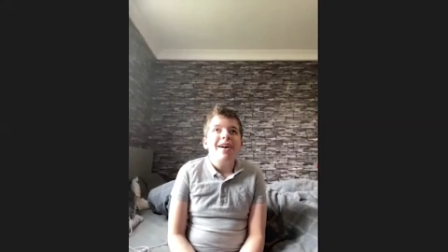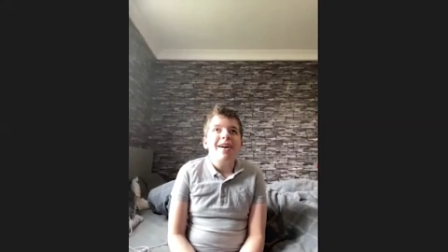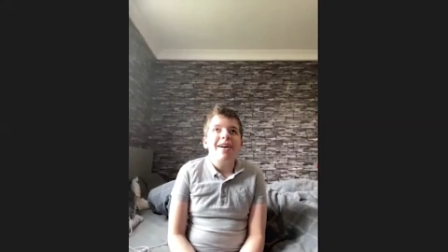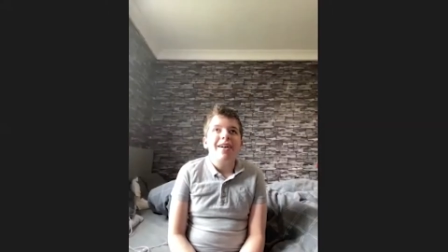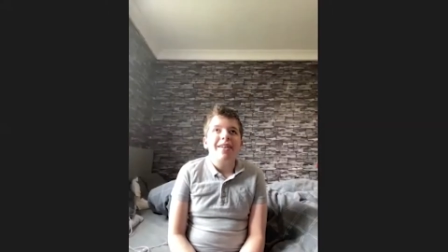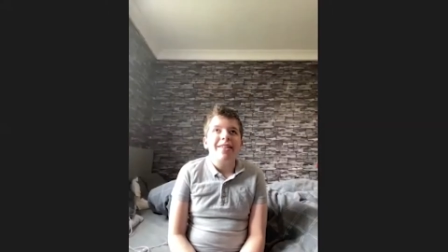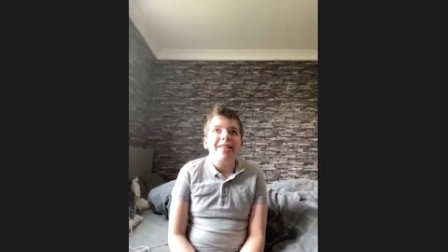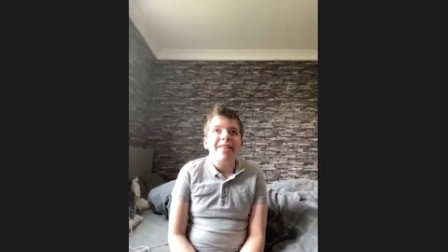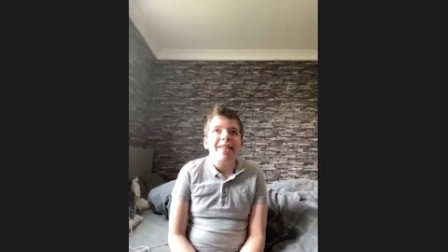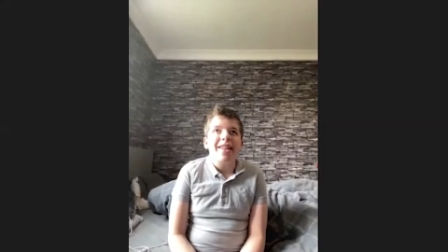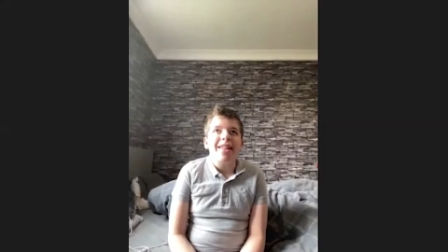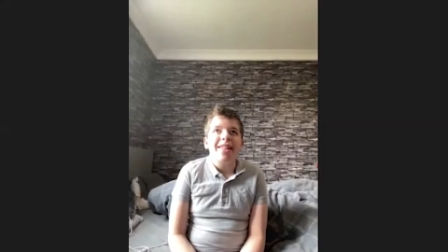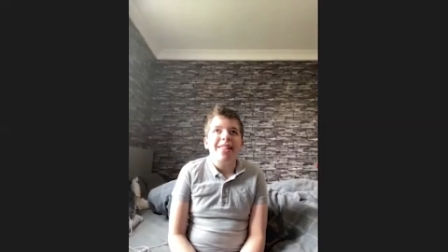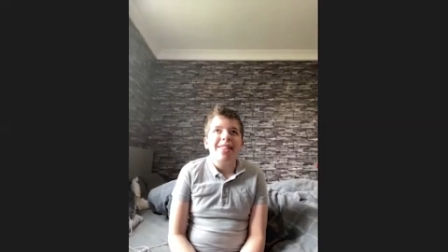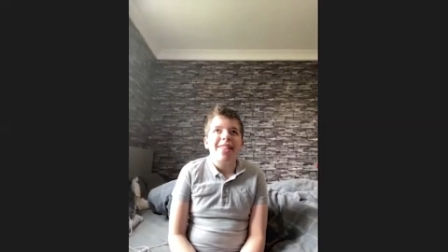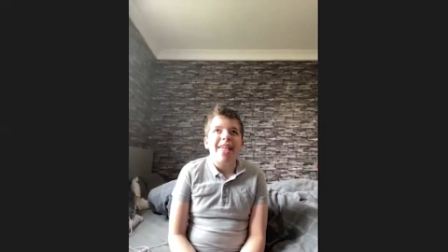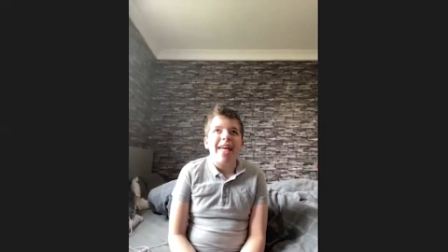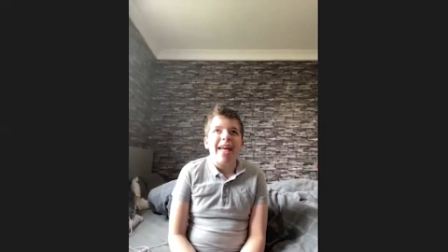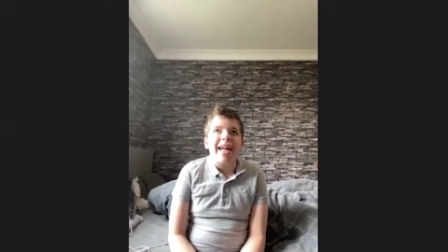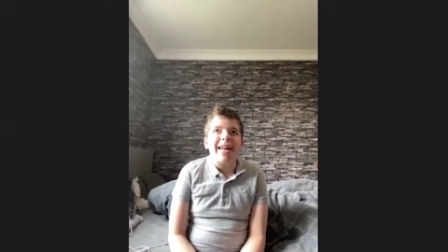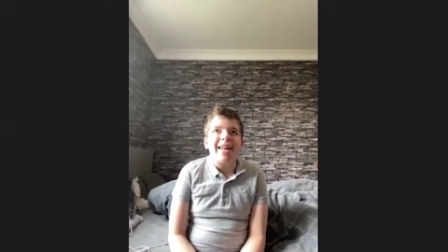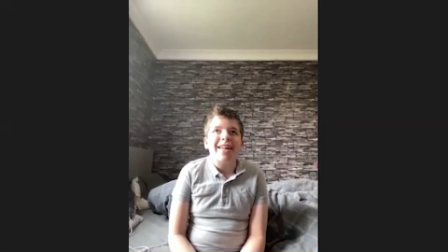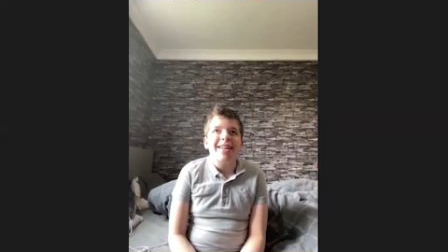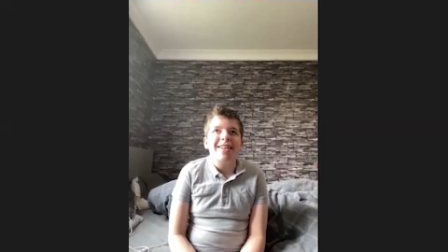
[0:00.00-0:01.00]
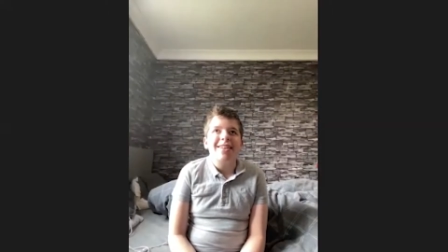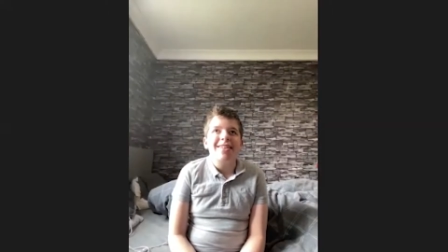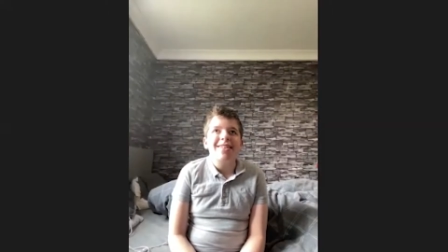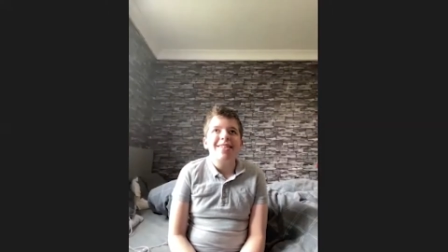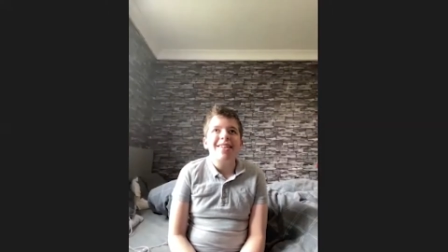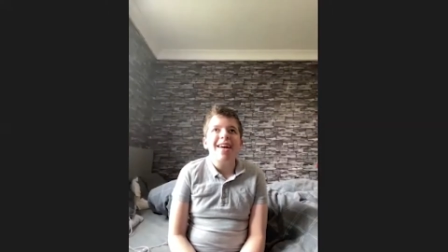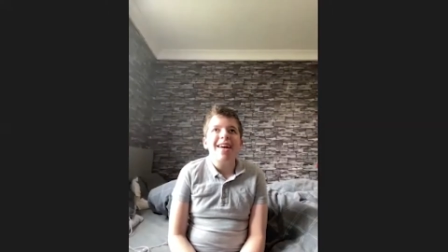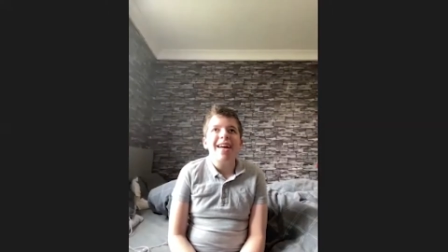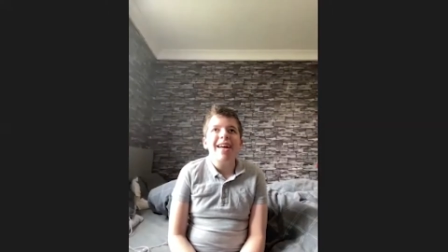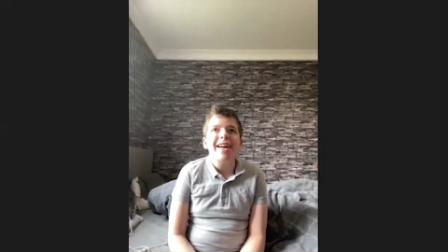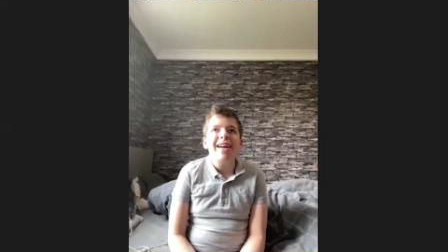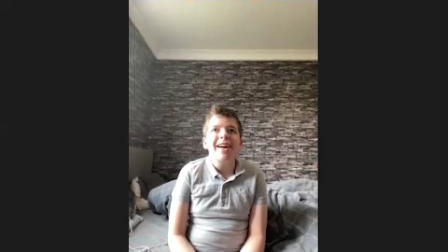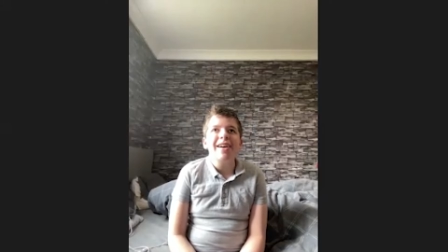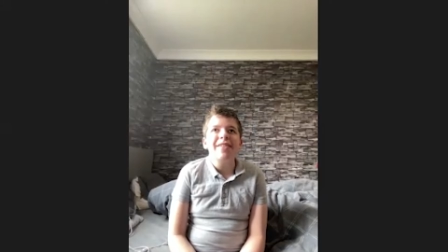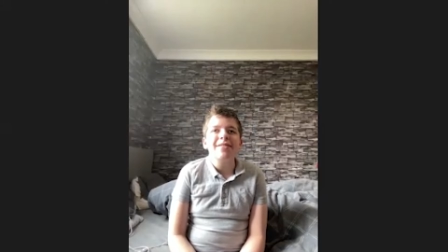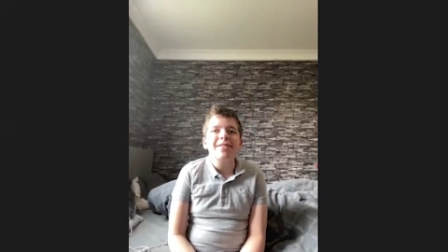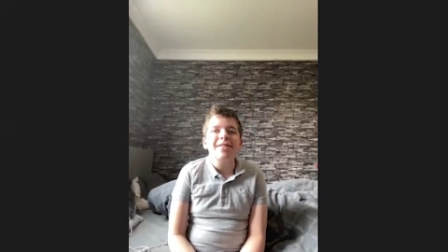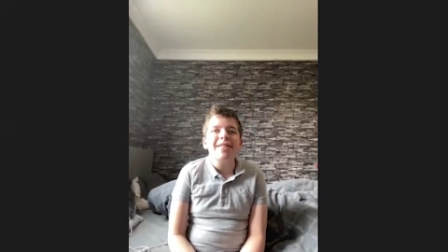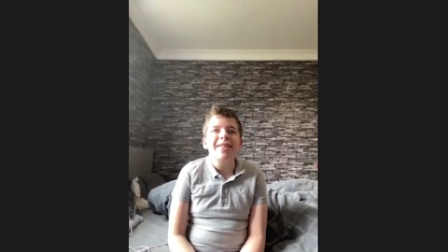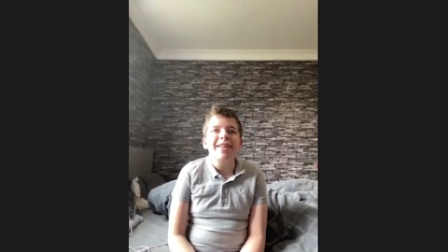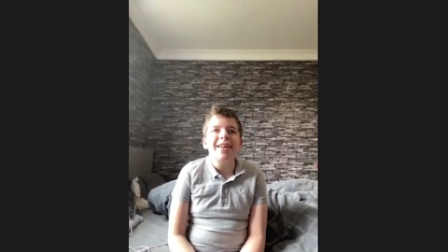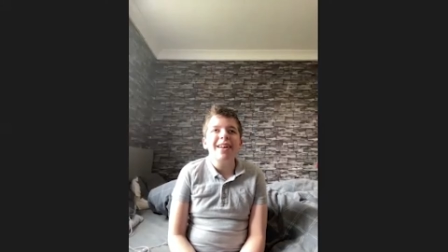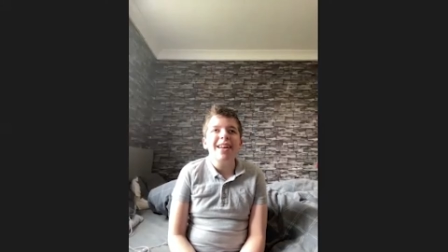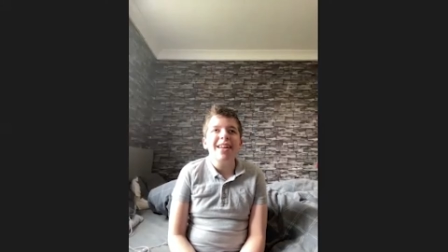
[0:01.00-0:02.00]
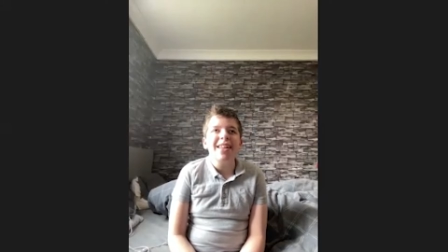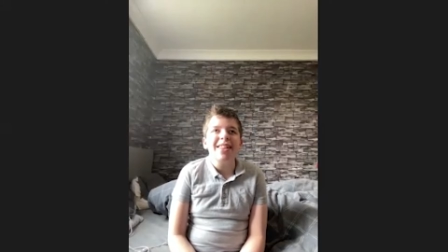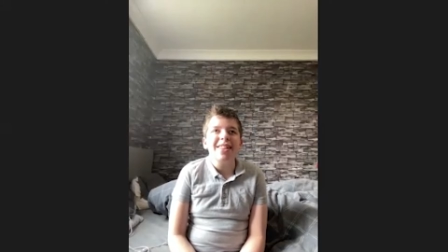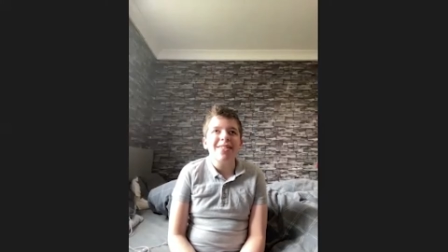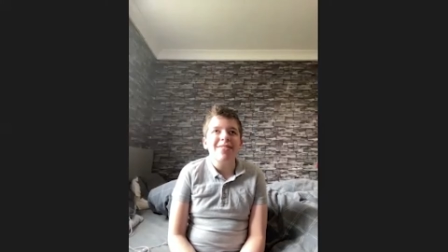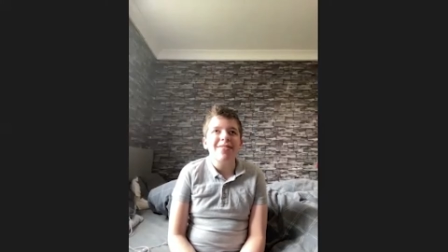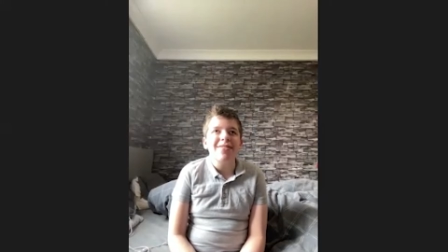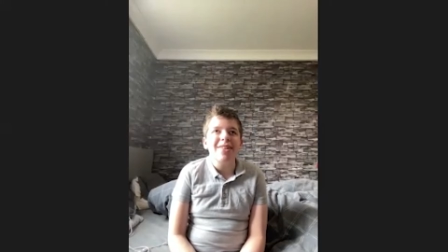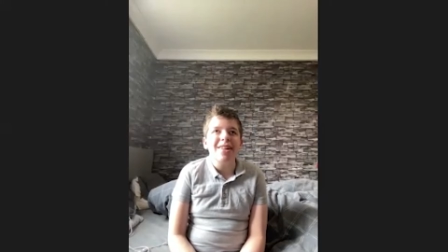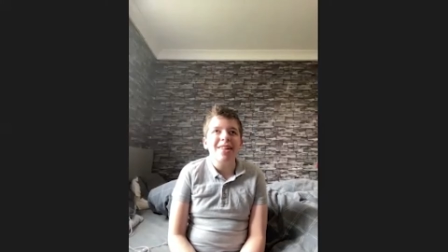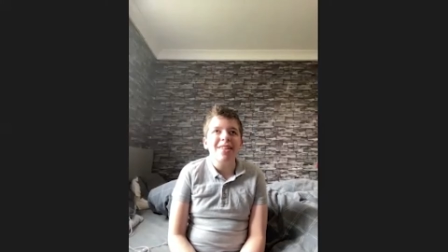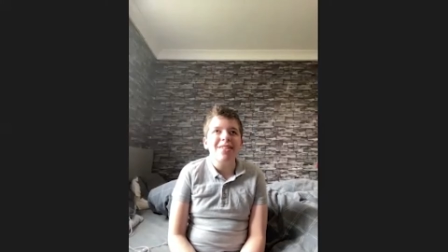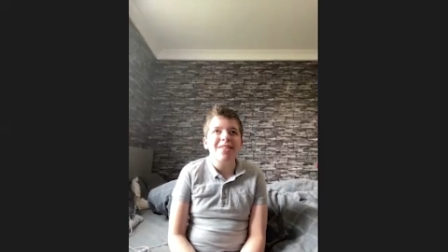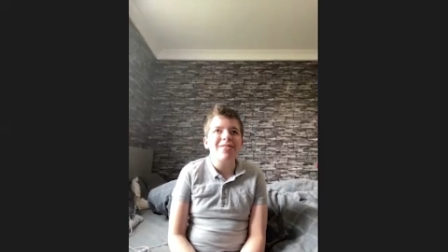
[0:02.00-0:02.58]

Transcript: On the second day of Christmas,